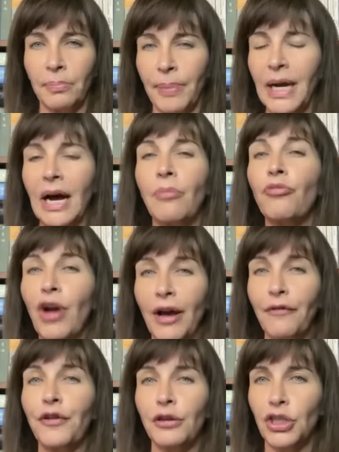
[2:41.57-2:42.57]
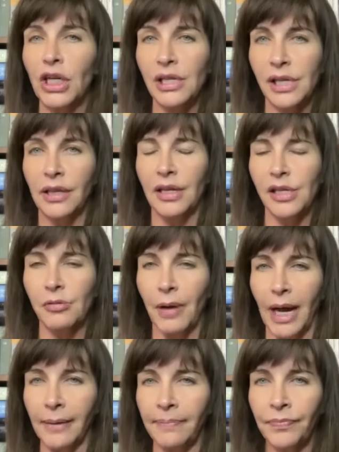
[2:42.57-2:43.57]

become refugees in this way.